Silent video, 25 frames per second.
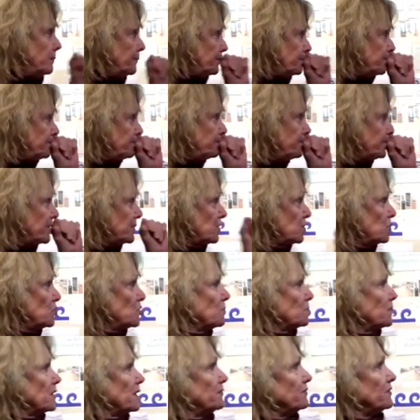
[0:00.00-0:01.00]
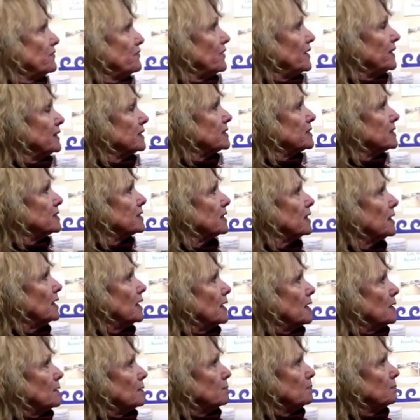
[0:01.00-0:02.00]
excuse me, of events
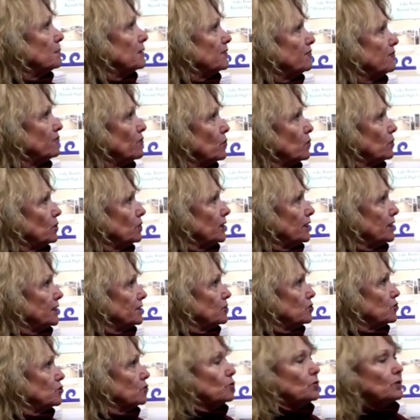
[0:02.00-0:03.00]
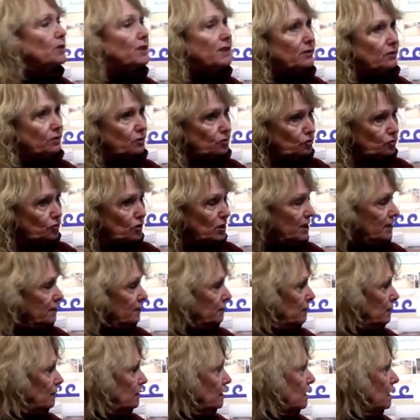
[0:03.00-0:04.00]
before and during the
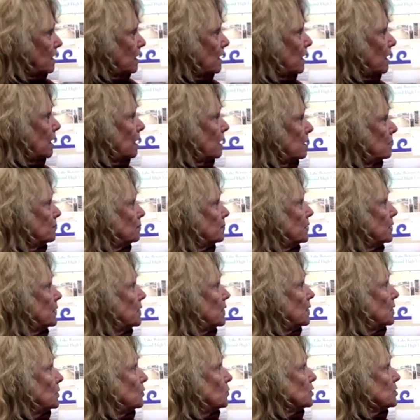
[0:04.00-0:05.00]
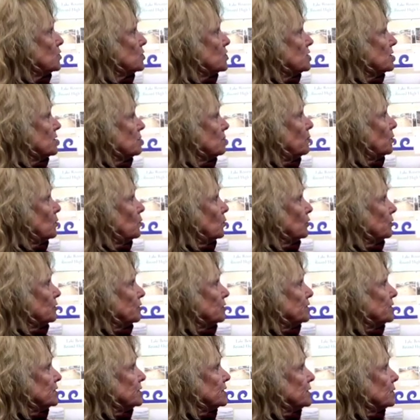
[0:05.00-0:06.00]
trial, which is
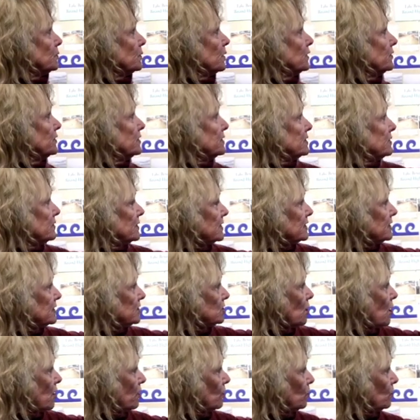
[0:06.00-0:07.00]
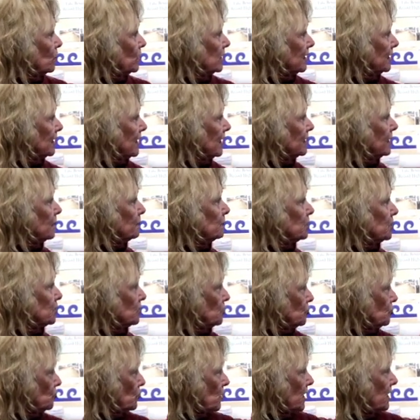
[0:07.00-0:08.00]
important. Well, this is all what led up to the
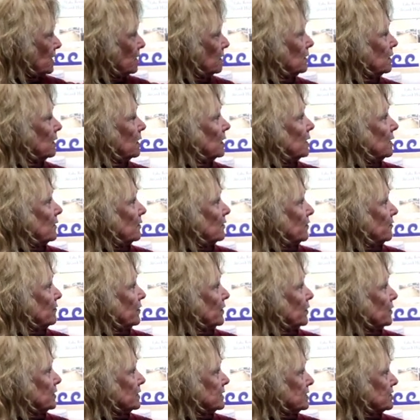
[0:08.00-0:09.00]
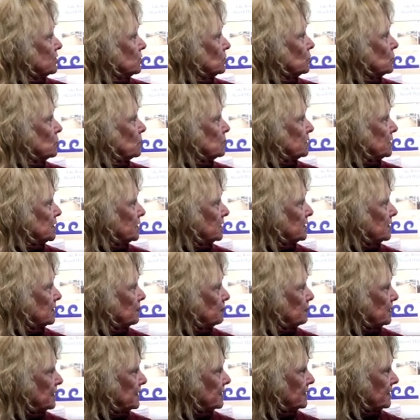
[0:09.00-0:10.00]
trial. The various groups, the
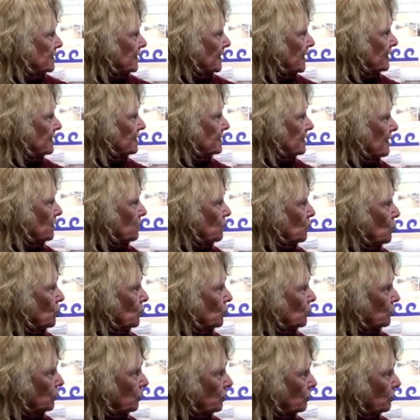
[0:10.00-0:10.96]
yippies and the anti-war